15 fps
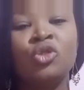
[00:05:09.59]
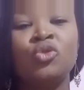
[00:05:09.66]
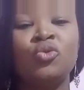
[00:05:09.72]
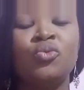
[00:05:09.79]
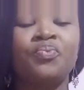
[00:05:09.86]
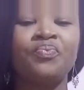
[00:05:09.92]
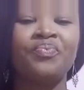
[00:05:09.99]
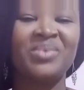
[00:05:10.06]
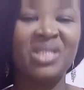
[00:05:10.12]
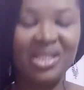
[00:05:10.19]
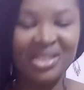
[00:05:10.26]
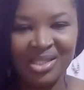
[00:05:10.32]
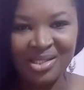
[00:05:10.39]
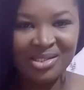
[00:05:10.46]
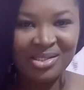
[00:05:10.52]
to
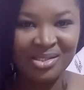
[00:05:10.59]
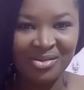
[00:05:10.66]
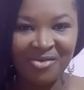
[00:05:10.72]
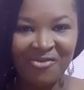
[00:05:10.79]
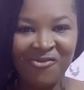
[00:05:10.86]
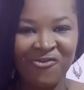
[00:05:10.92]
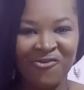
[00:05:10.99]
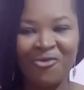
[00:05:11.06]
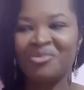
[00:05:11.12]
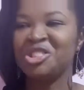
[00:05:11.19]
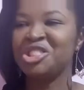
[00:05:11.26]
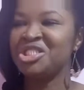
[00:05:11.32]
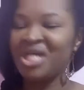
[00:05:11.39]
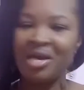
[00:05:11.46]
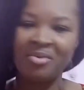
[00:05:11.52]
desist from
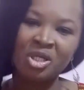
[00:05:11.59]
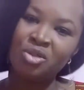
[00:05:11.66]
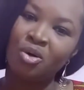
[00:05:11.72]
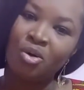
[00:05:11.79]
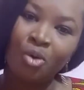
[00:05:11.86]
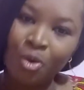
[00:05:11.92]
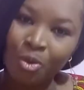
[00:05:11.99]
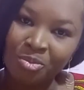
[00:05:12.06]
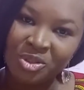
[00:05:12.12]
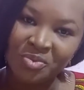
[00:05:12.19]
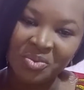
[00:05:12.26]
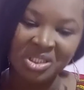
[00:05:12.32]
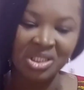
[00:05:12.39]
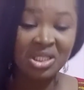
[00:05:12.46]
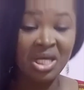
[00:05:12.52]
sharing your combs
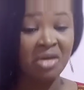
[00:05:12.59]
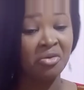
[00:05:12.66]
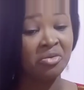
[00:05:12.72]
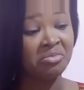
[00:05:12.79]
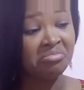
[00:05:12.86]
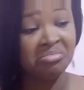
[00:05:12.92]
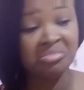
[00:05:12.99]
with either your